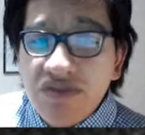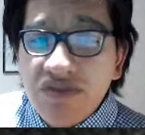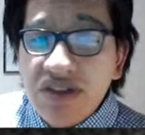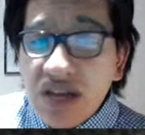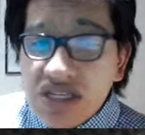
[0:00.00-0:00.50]

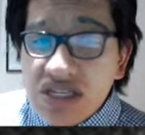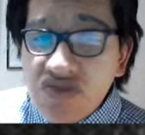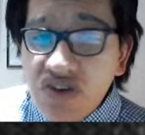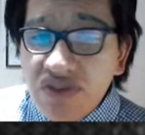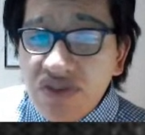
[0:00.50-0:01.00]

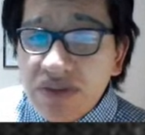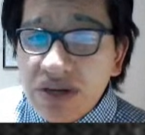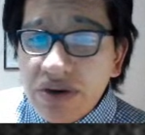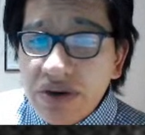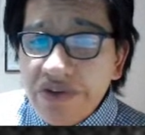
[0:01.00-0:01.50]
philosophy of
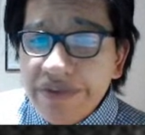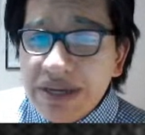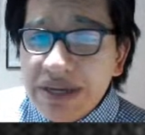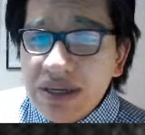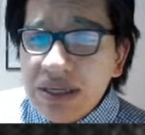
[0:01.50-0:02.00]
limited
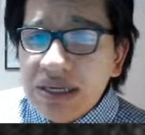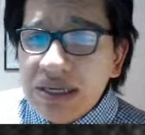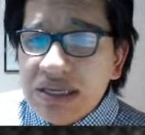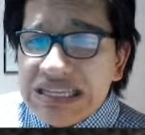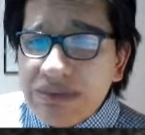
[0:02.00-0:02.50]
government,
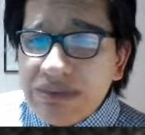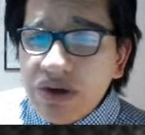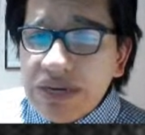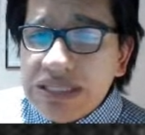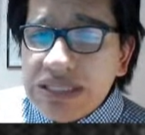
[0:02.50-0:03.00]

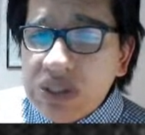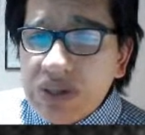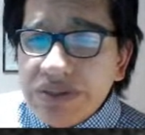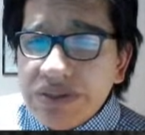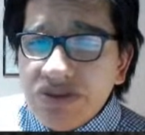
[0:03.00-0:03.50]
Democrats
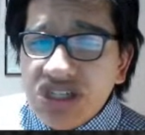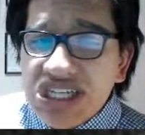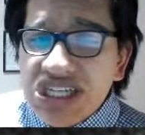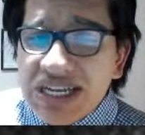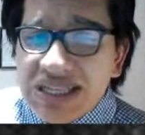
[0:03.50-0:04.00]
also
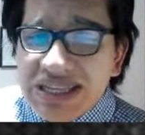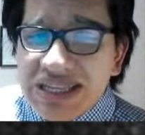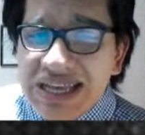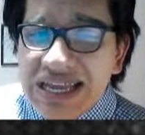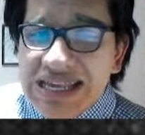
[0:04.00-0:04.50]
rejected
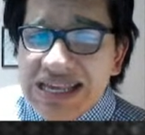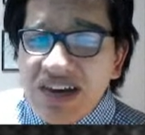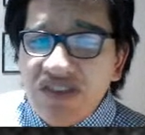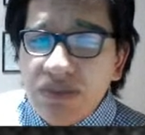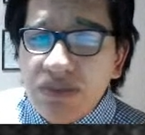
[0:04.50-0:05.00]
the idea
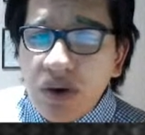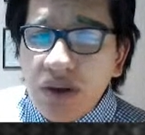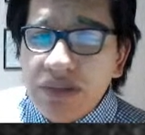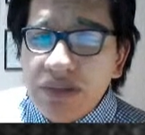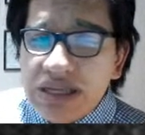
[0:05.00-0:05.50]
of the
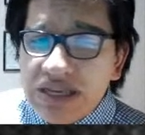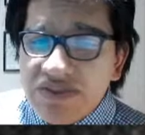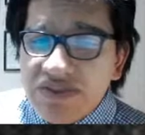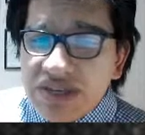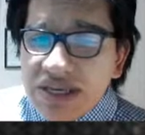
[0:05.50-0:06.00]
moral
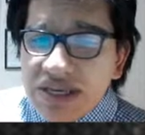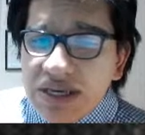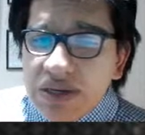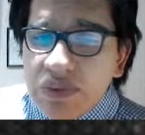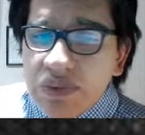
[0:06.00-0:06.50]
beliefs
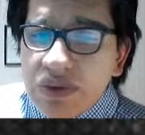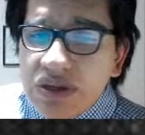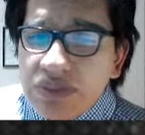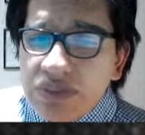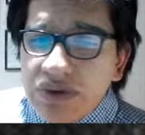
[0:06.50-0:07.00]

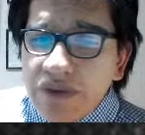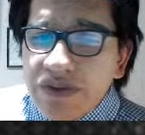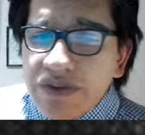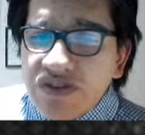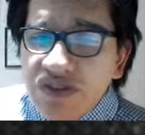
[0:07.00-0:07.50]
were the
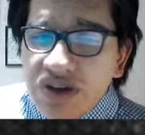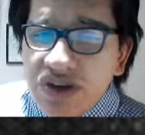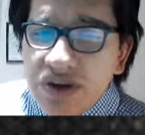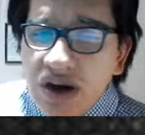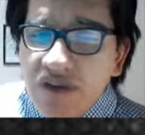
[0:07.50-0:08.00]
proper
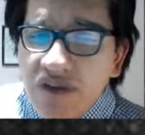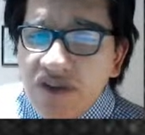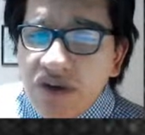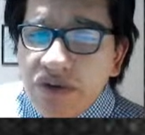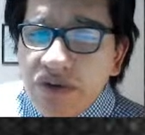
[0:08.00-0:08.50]
sphere of
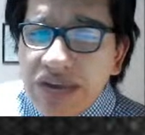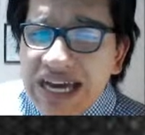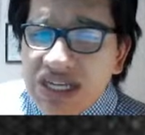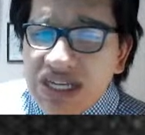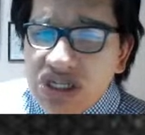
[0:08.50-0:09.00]
government
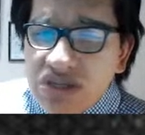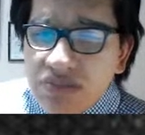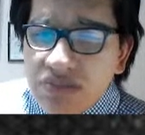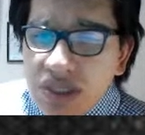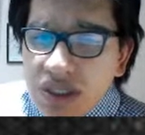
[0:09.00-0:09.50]
action.
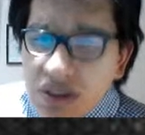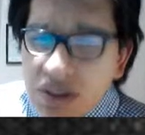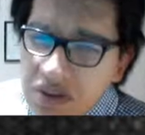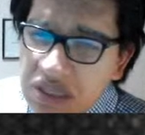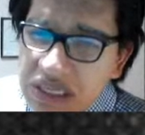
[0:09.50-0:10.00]

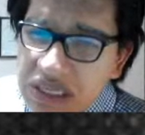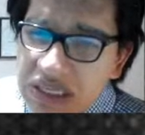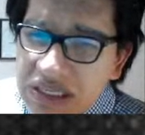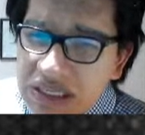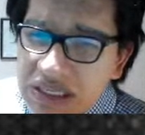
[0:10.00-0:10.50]

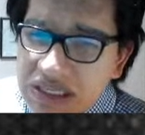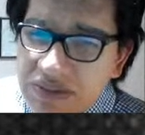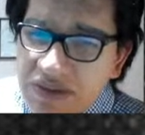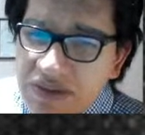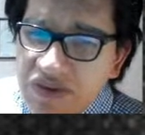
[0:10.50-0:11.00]
Okay, that's
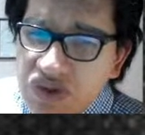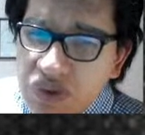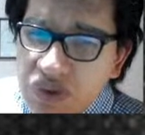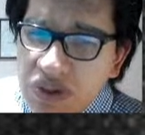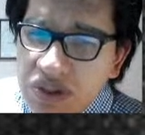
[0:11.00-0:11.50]
very, very
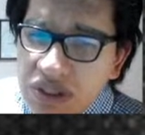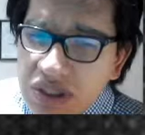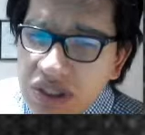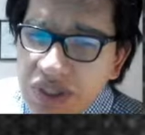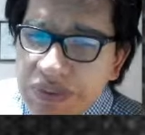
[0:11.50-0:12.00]
strong.
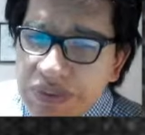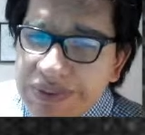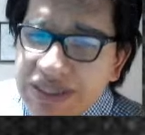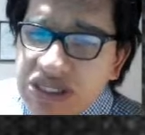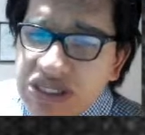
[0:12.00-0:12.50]

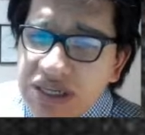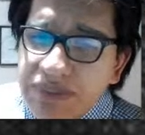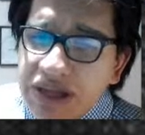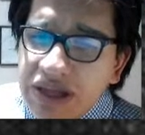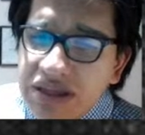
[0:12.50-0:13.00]
Religion and
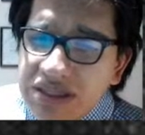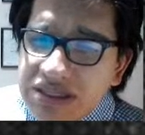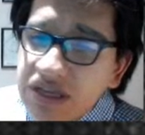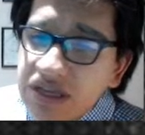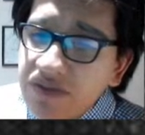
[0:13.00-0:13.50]

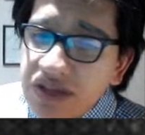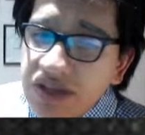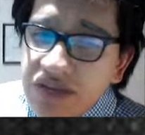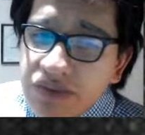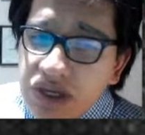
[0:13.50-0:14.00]
politics, they
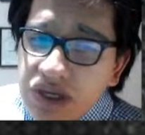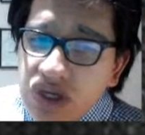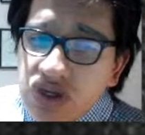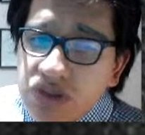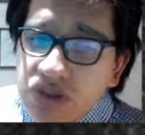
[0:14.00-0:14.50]
believe,
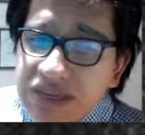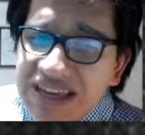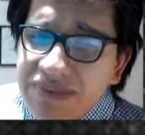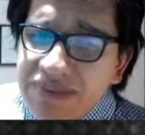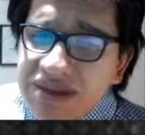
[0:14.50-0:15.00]
should be
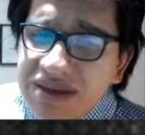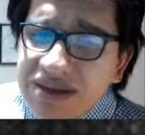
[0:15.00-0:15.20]
kept